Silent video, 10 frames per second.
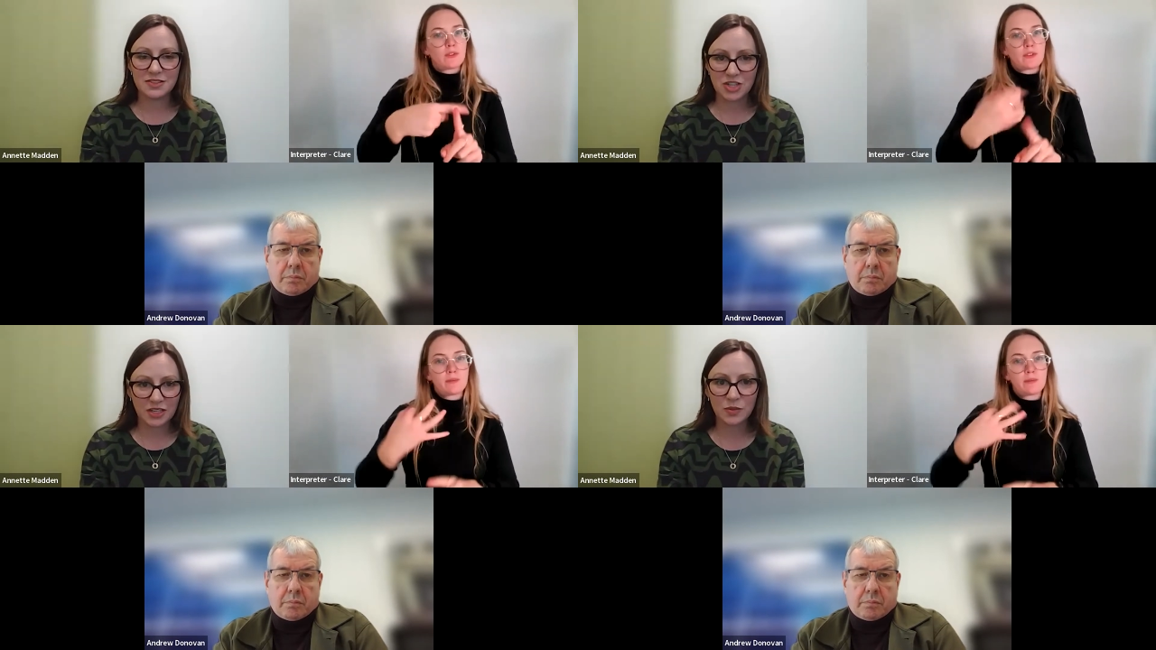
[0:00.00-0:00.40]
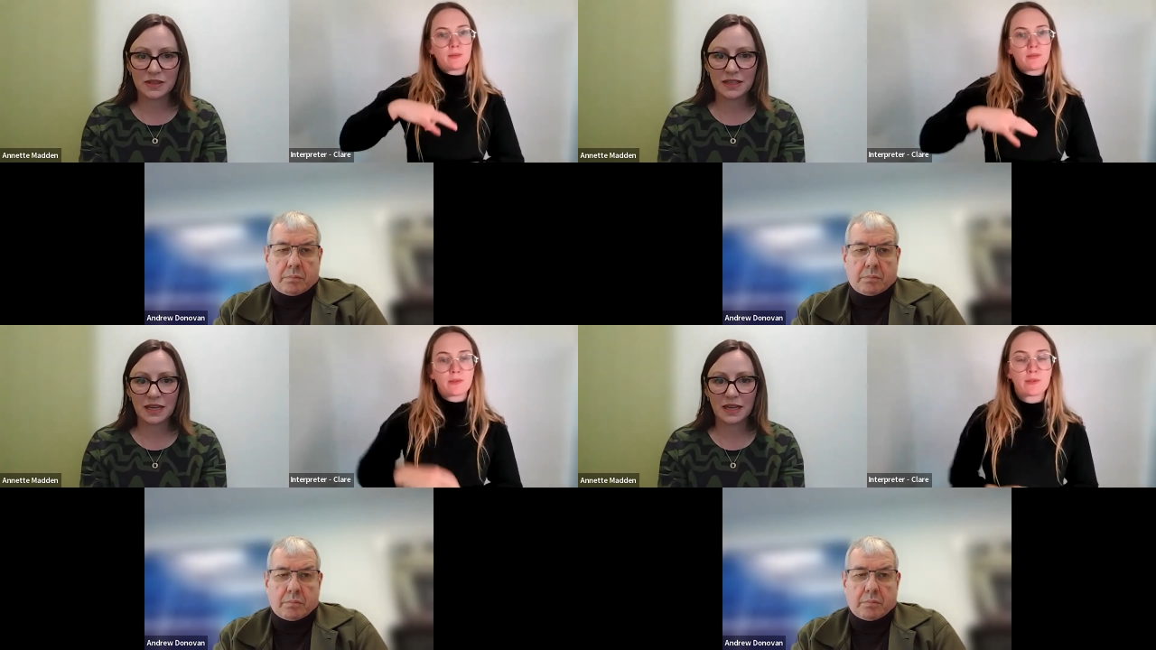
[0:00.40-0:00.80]

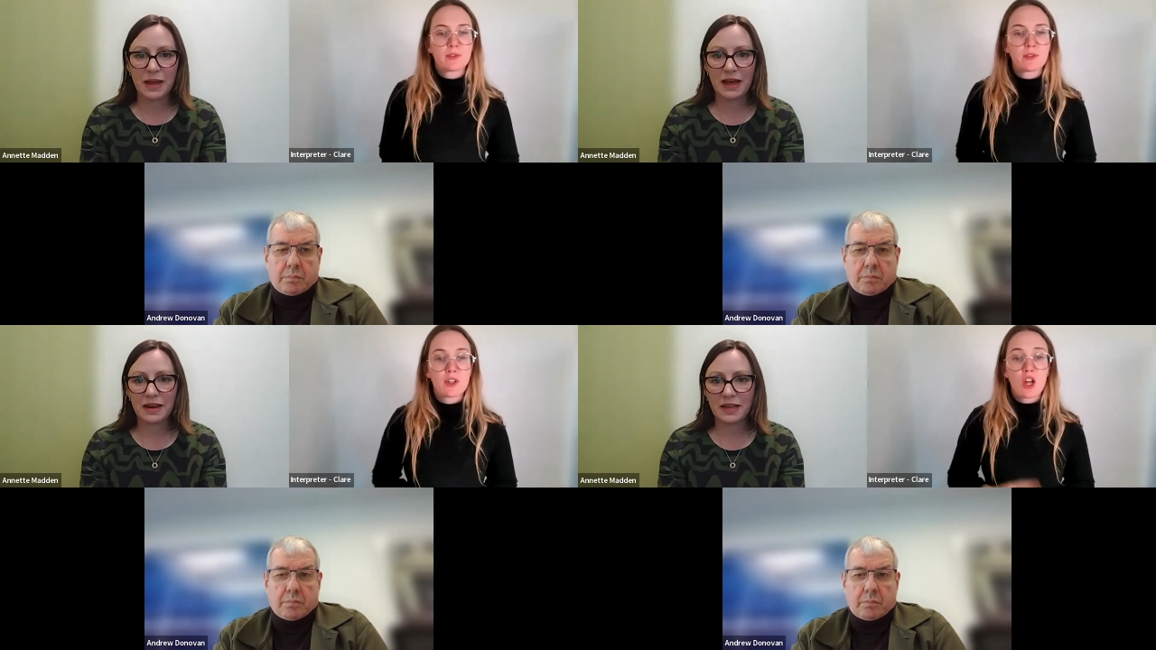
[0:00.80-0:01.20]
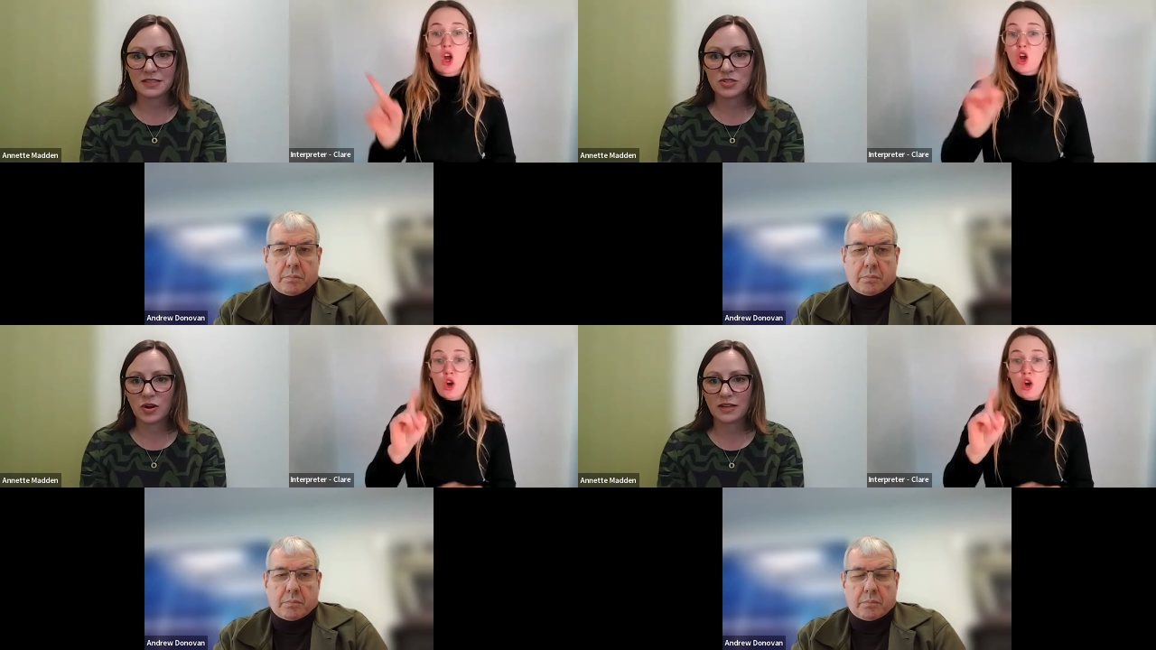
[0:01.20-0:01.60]
Speaker 1: genuinely about
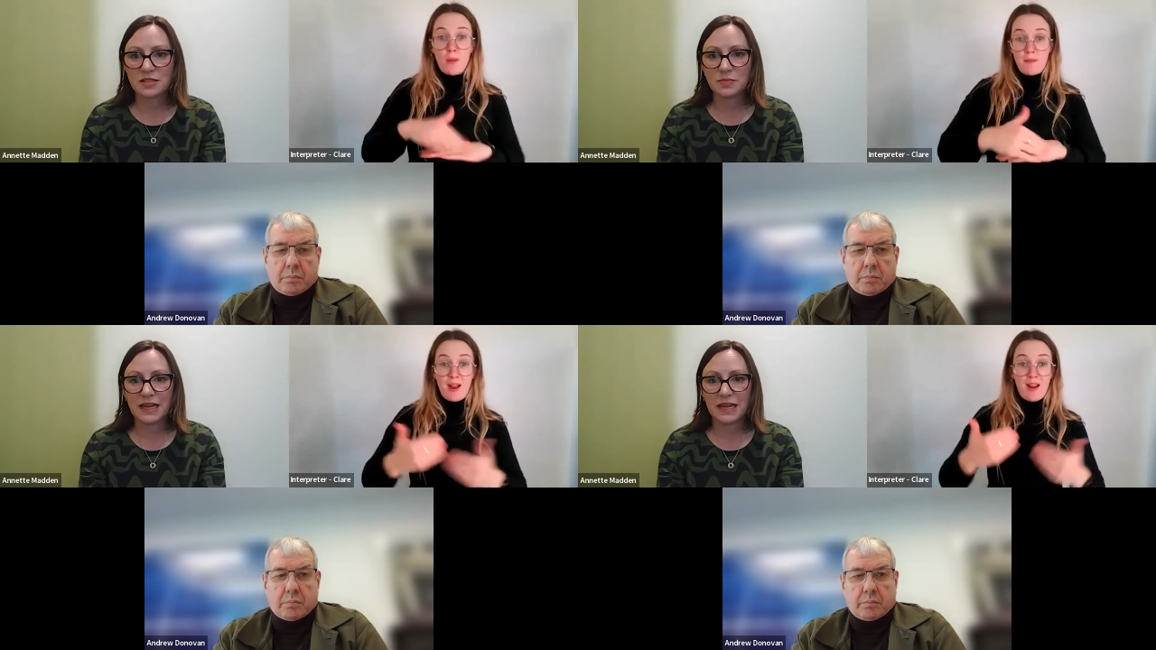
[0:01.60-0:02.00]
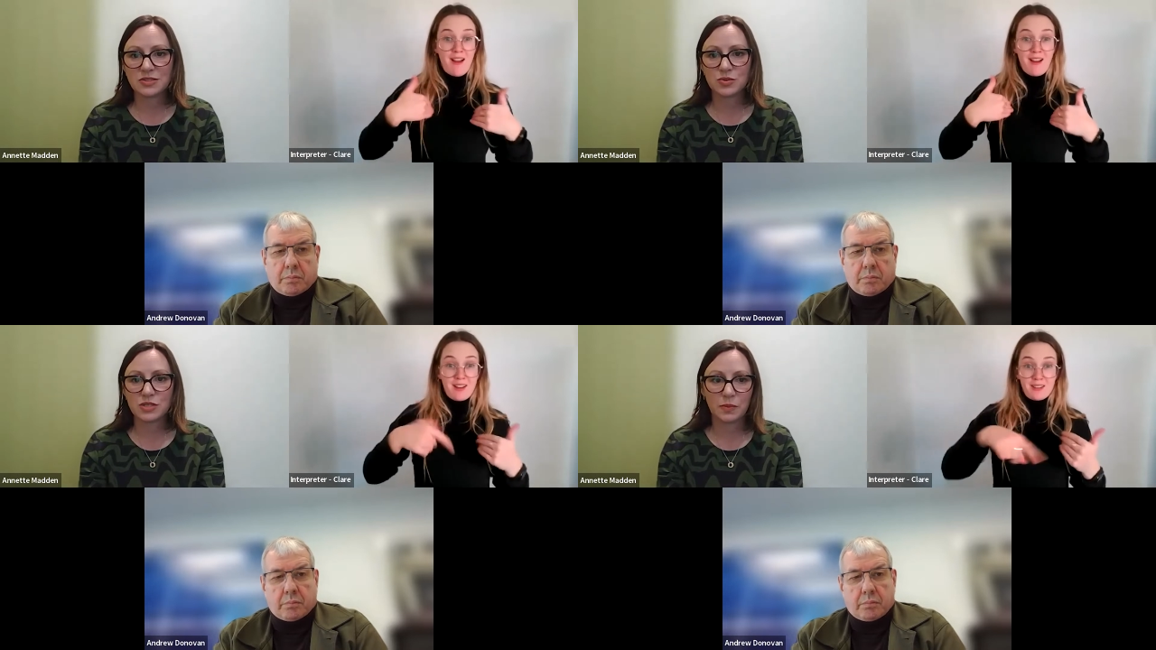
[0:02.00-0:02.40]
us trying to be
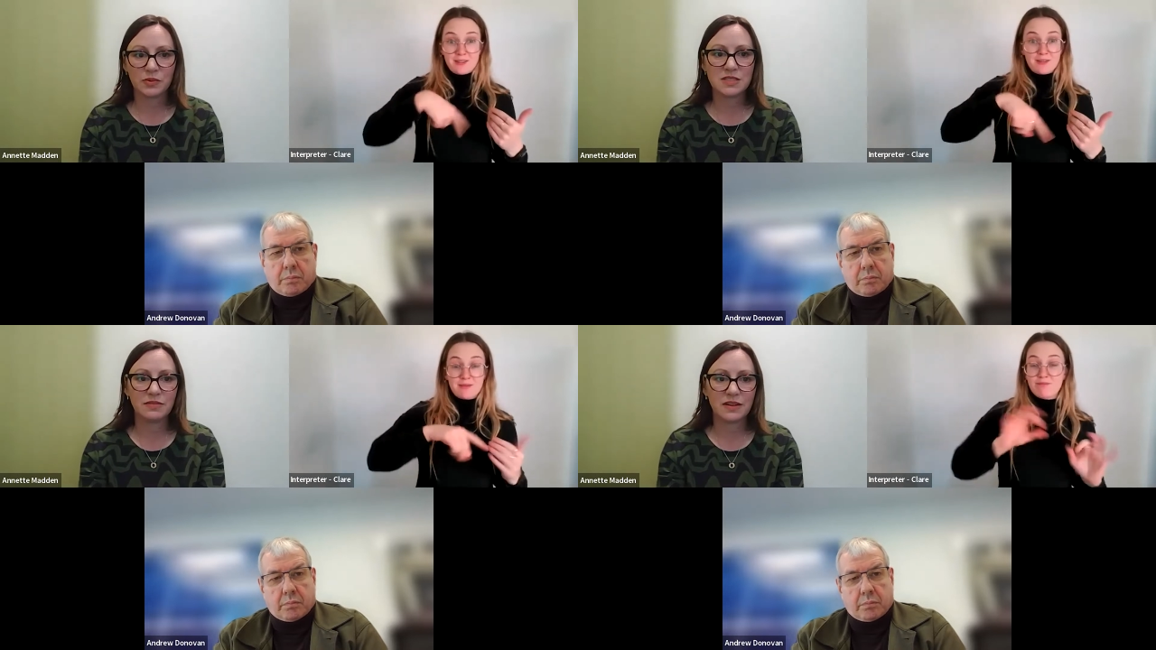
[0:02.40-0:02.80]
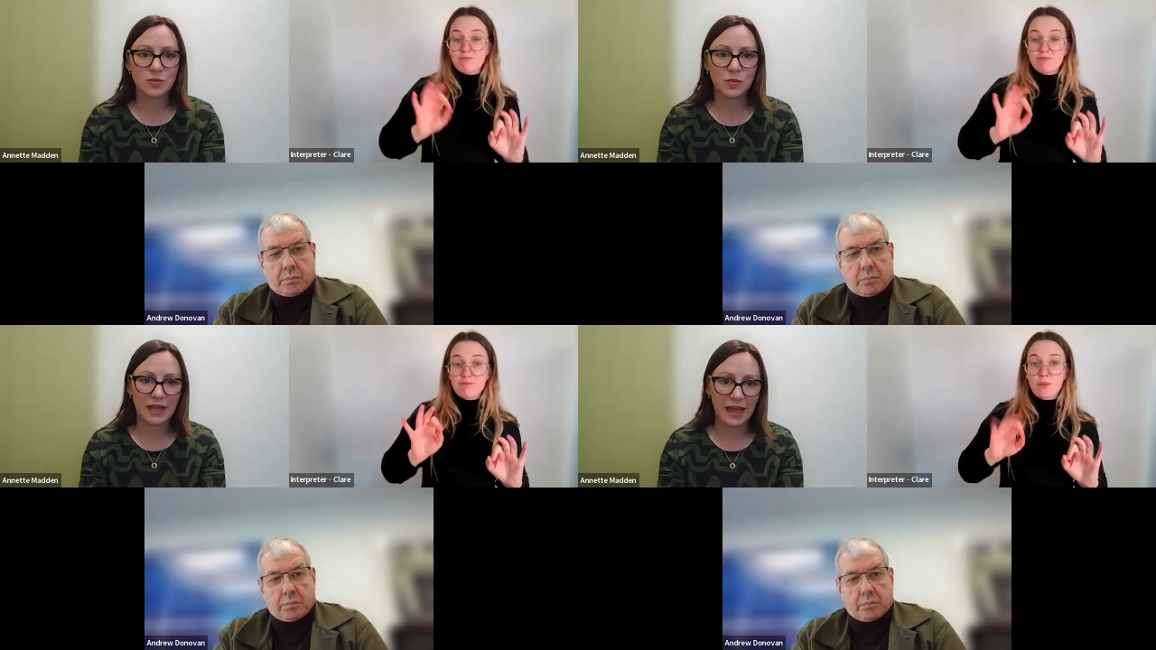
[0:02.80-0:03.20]
as responsive
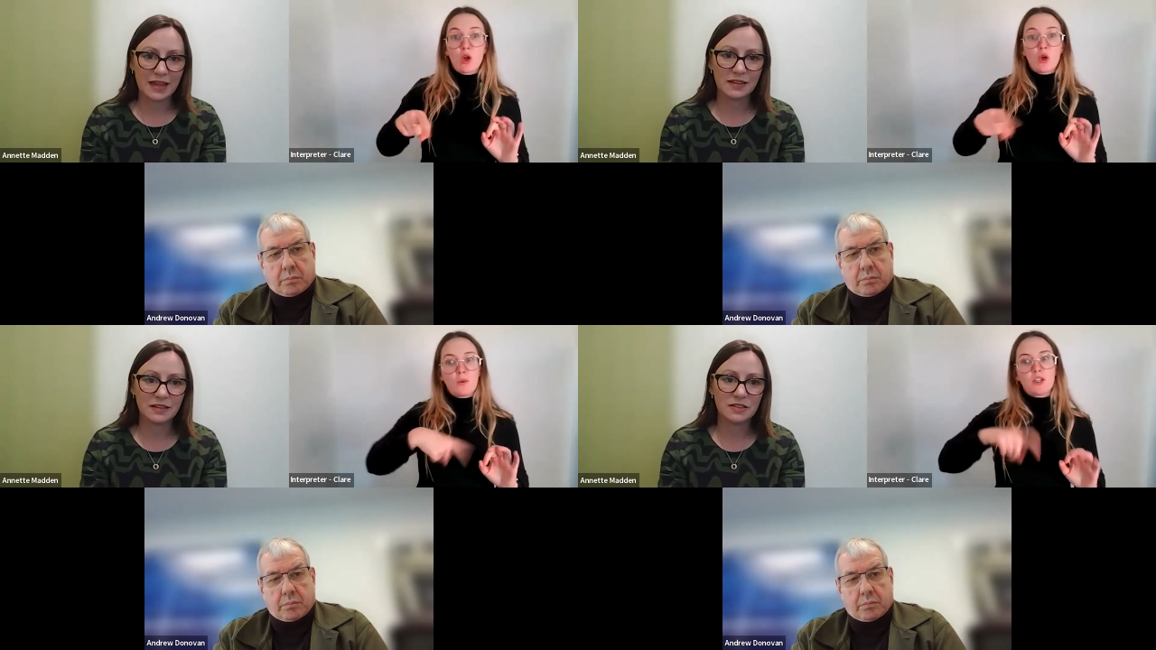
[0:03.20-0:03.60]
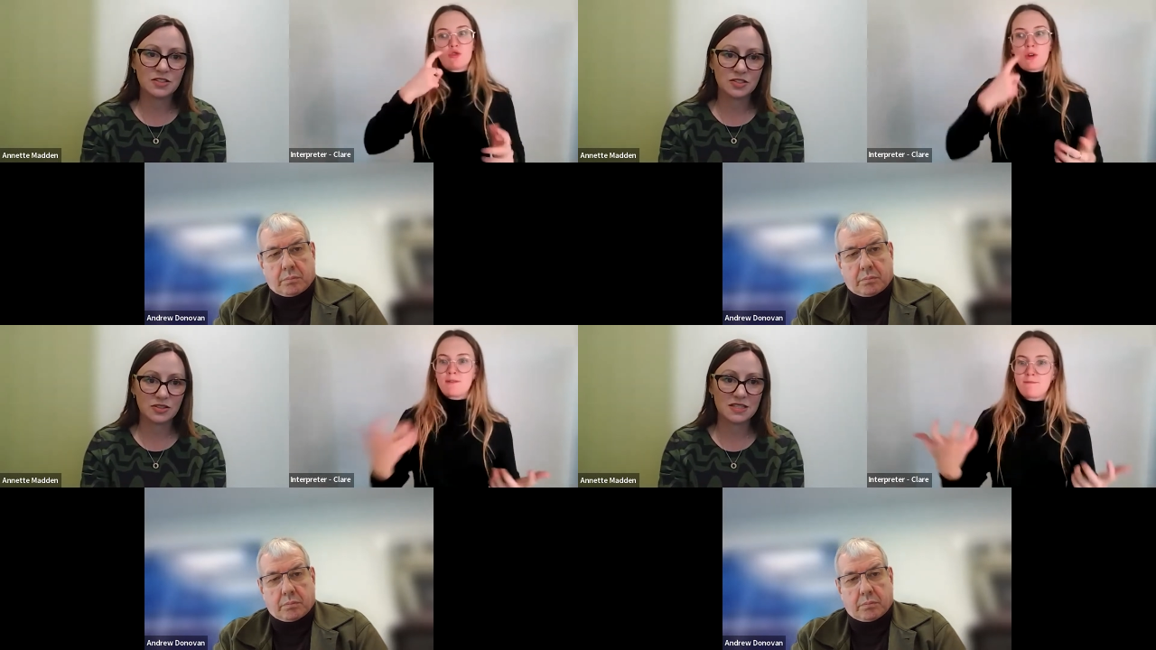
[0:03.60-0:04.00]
as we can
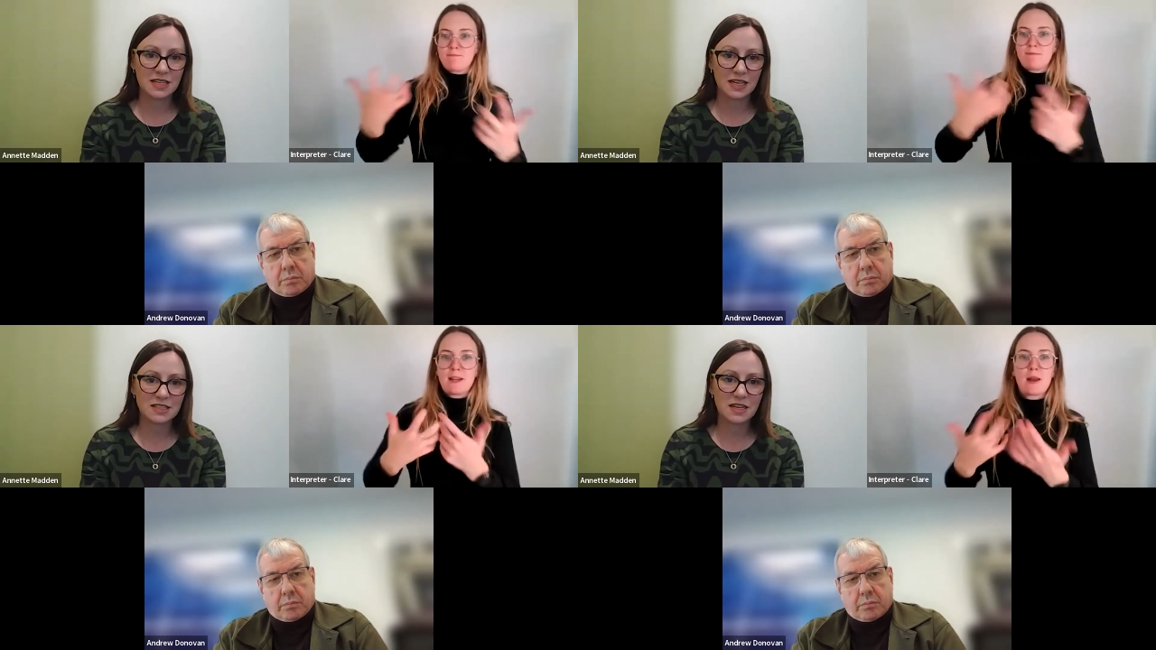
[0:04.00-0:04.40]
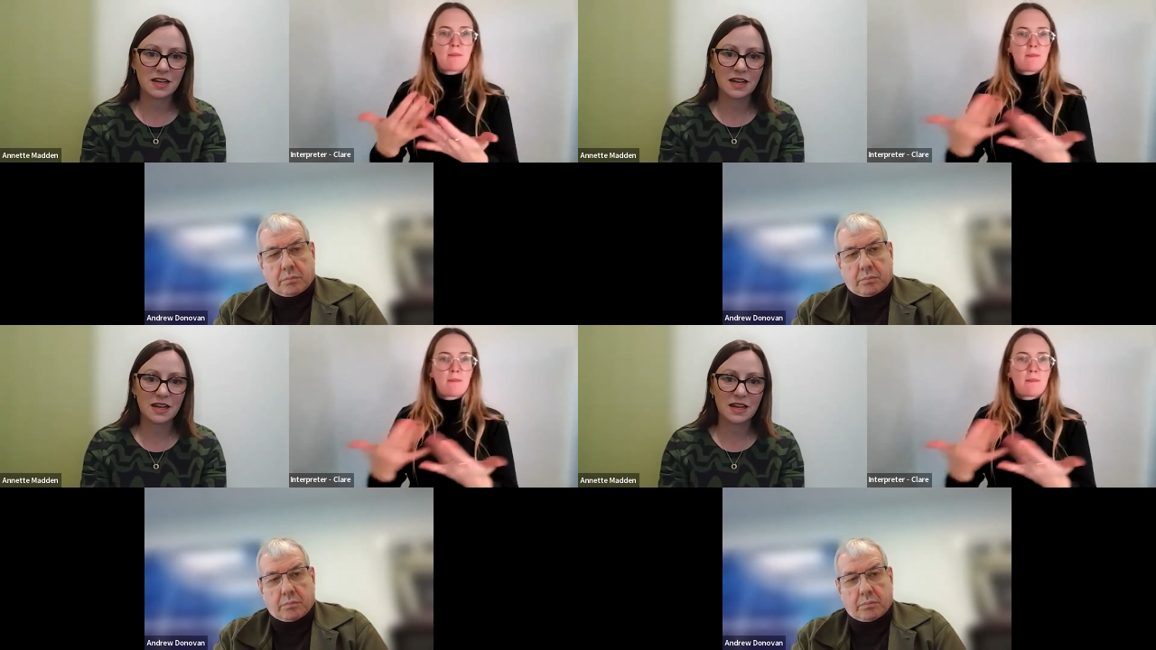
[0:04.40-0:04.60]
to the sector